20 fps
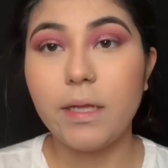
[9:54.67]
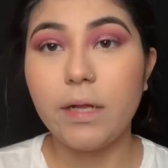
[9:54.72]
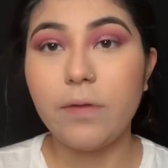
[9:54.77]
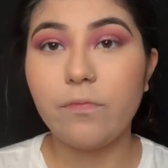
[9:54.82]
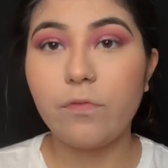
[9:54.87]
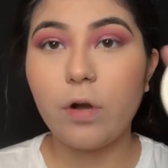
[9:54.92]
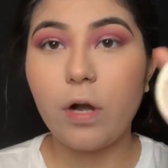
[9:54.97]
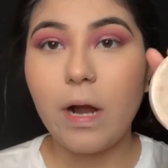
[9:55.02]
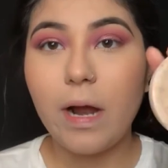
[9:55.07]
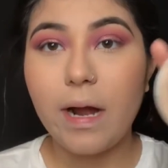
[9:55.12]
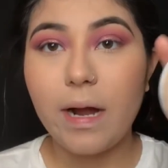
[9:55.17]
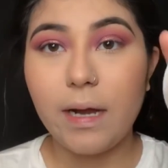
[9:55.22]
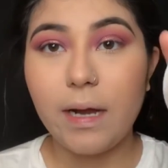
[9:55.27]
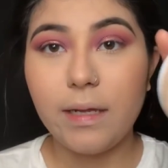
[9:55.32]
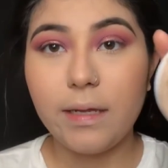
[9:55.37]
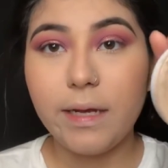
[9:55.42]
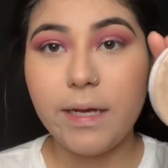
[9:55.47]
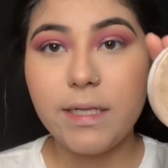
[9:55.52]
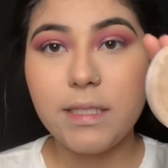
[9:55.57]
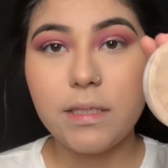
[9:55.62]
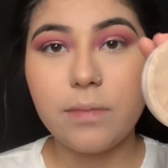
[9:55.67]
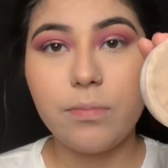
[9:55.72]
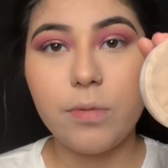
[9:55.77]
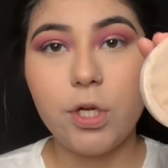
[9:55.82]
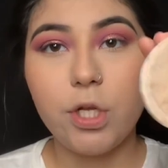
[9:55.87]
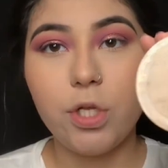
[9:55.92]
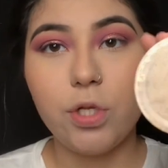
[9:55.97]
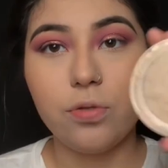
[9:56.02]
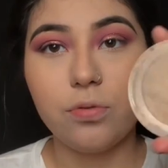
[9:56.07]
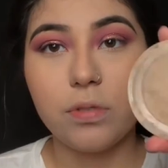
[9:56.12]
And then for highlight, I'm
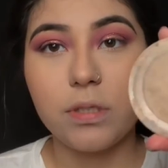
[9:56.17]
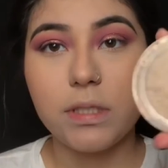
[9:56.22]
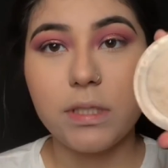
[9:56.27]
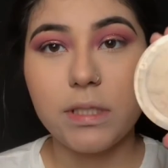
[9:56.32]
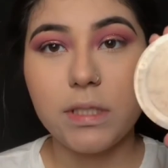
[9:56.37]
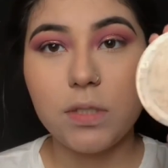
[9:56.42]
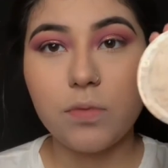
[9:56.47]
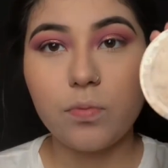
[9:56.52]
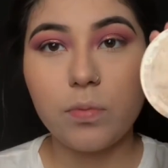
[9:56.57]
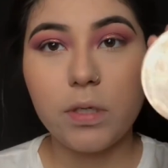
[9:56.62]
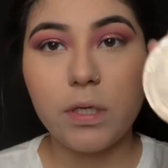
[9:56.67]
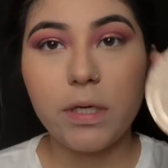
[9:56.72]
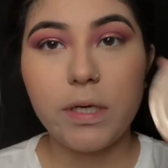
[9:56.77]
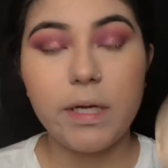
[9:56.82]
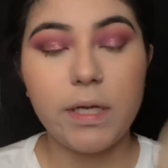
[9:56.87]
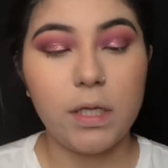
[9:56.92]
gonna use this one.